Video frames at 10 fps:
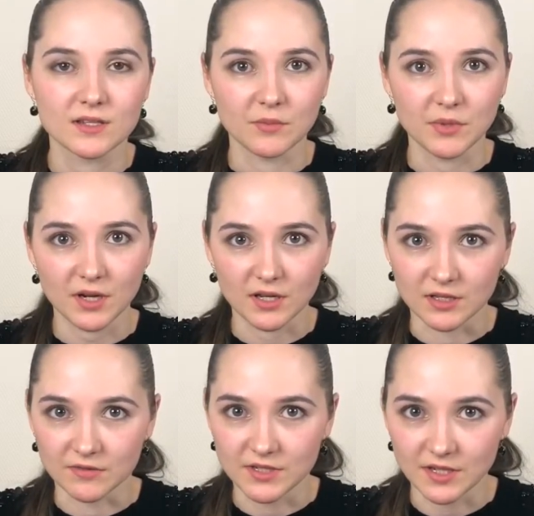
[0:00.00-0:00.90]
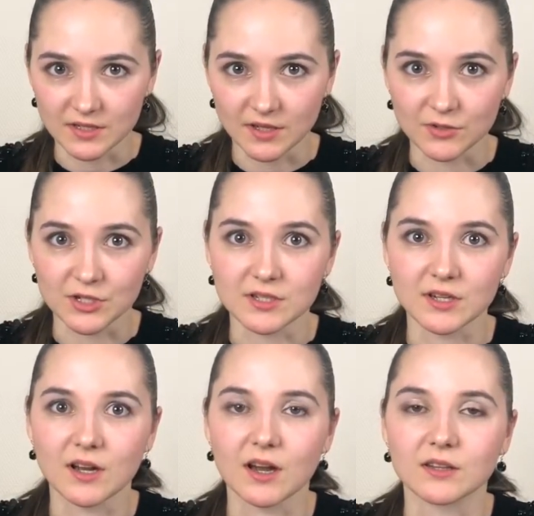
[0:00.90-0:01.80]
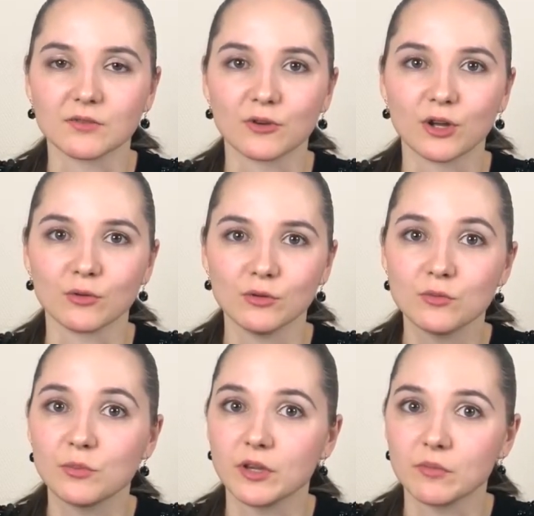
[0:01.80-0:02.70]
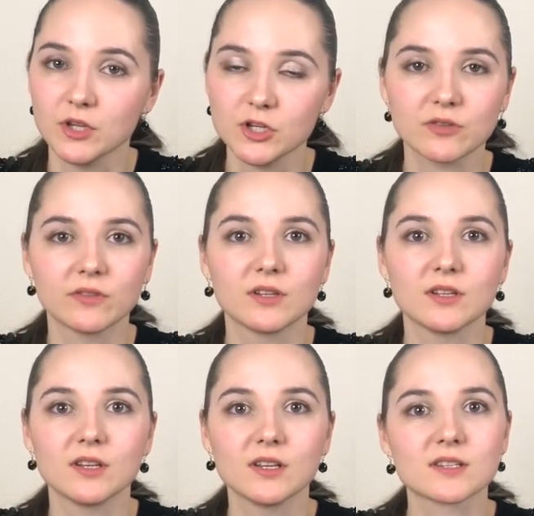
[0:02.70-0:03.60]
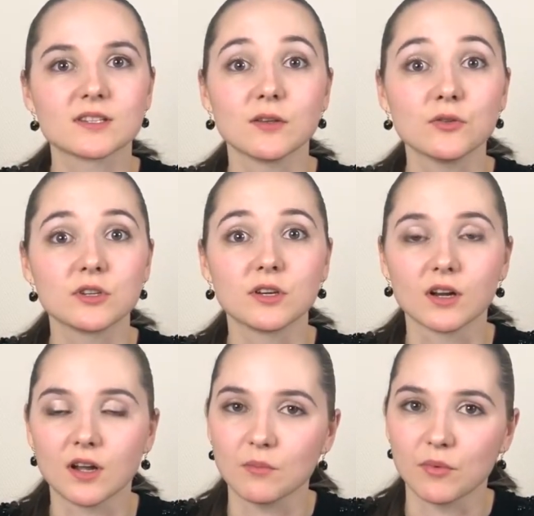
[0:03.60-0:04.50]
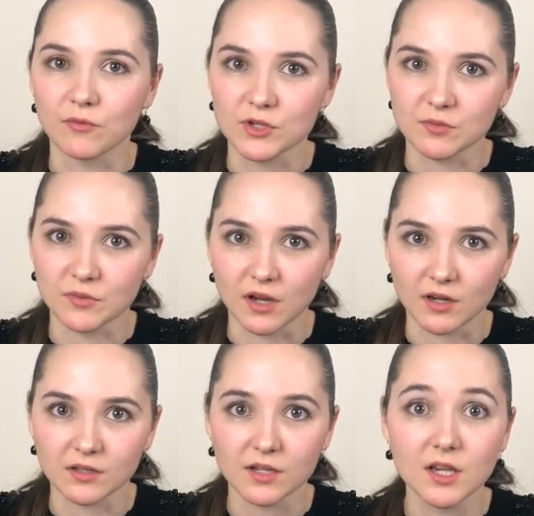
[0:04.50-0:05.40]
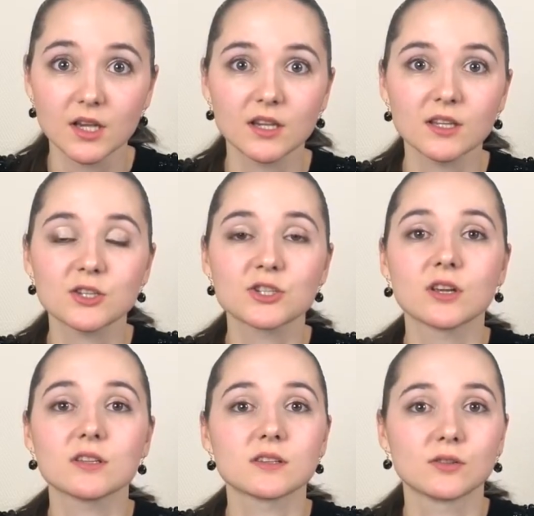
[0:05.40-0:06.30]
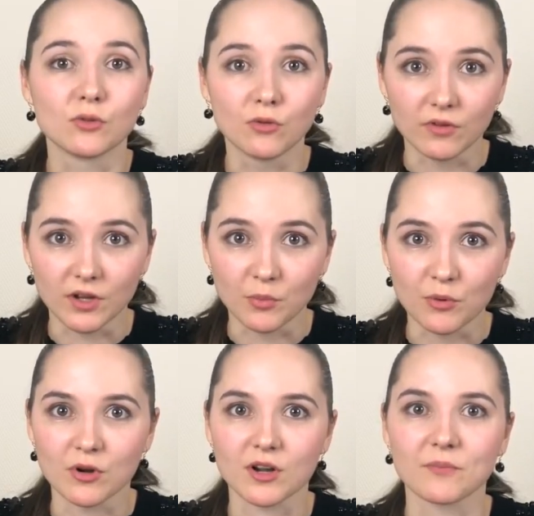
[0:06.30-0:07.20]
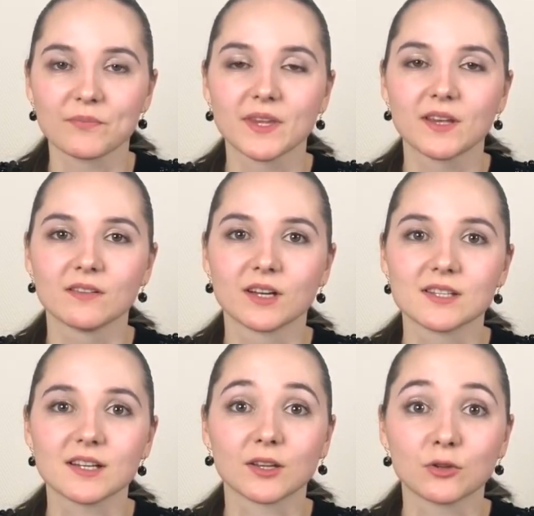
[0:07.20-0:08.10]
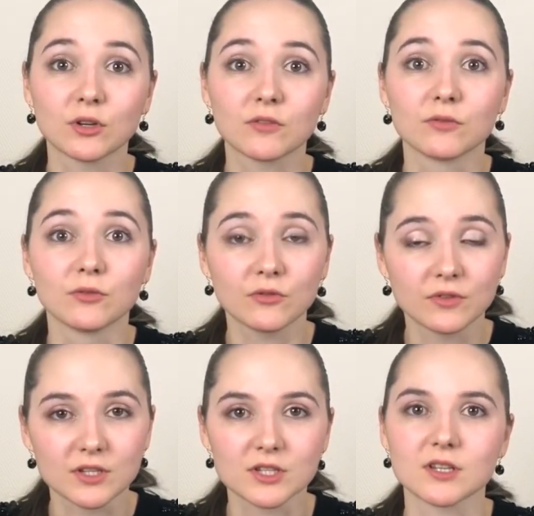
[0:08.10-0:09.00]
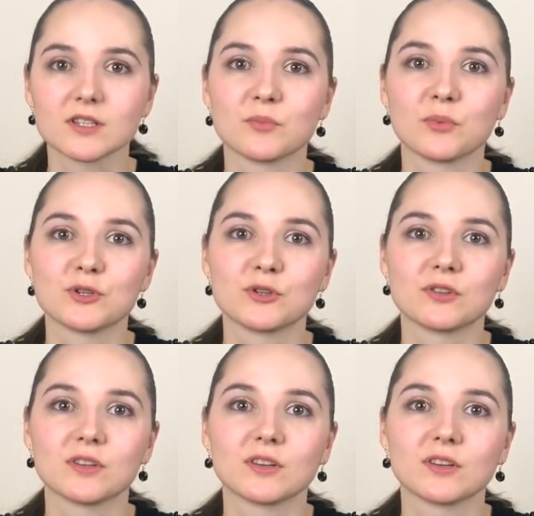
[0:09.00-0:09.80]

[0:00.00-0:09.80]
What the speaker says: Collect all cards in the deck, shuffle it, and deal 8 cards to every player. A new era begins, at the end of which you will have another